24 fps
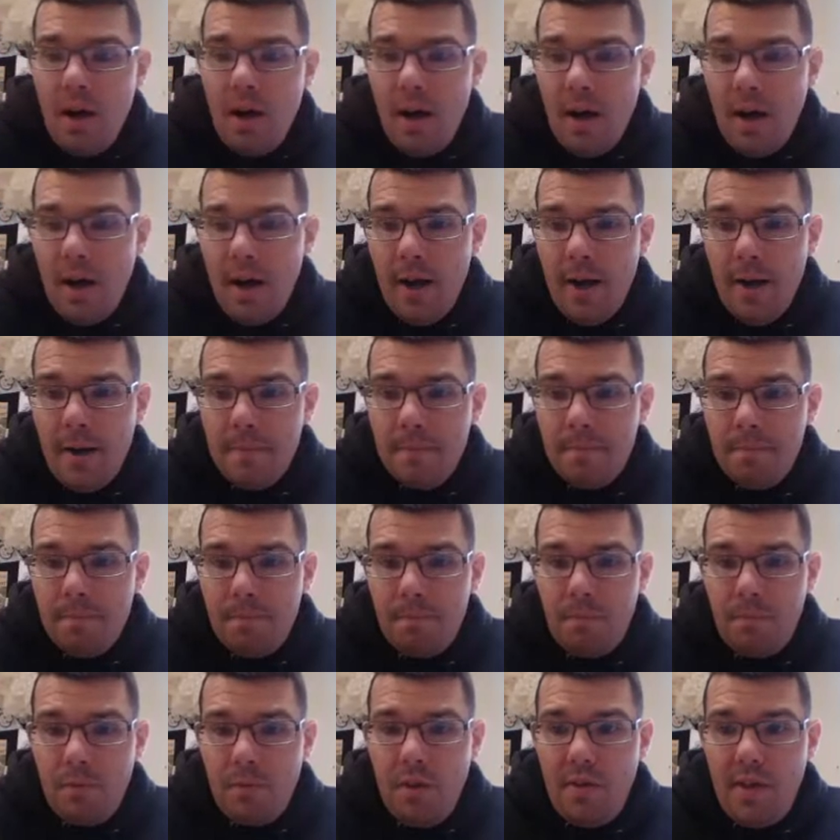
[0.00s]

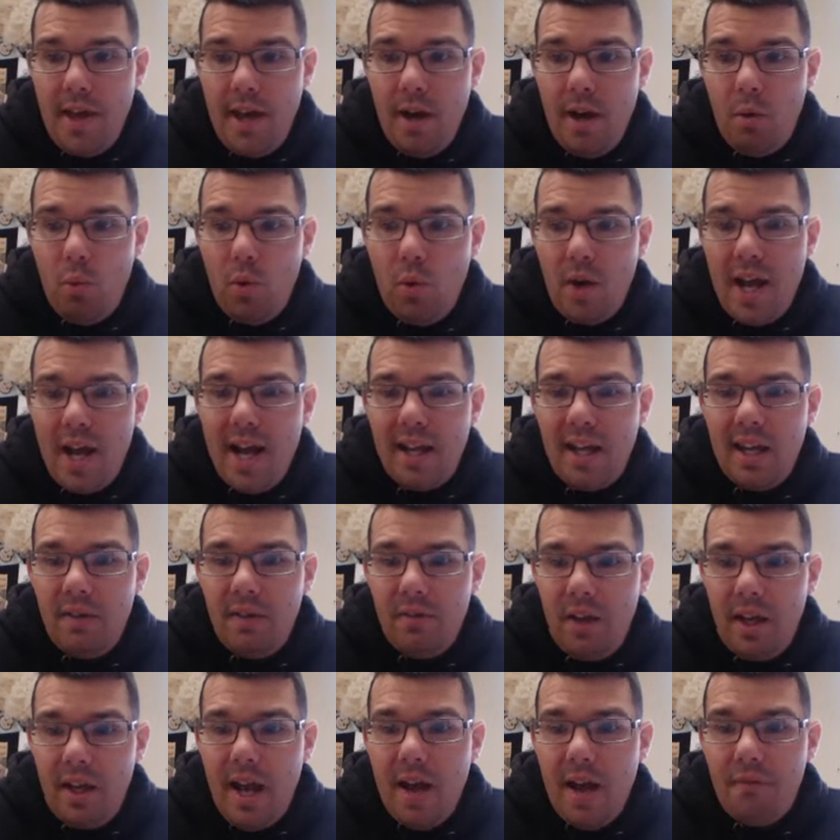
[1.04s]
that were not
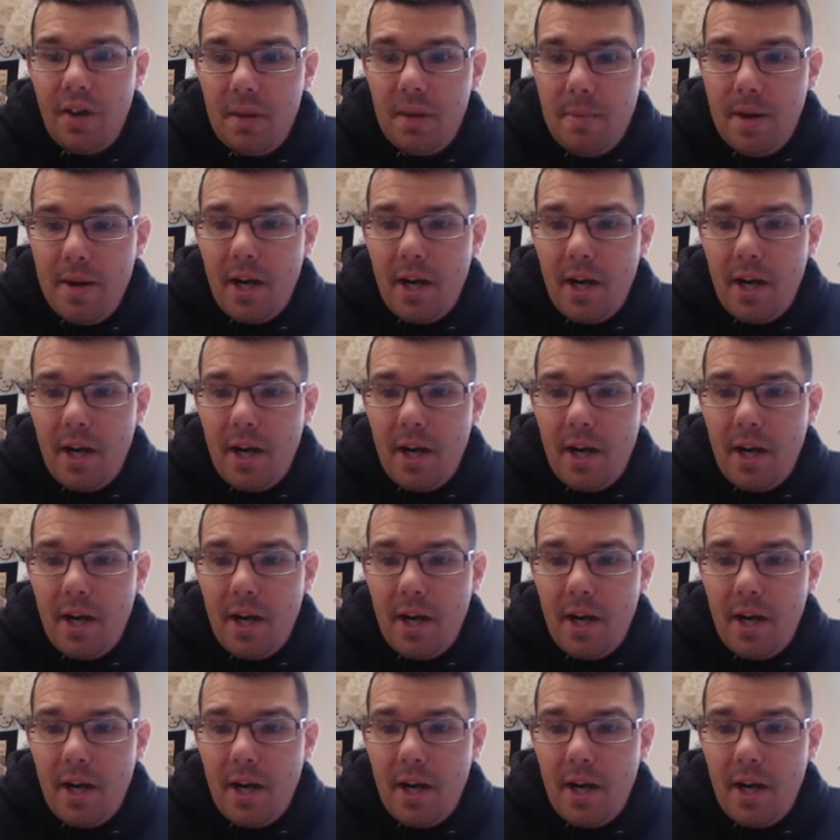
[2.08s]
giving African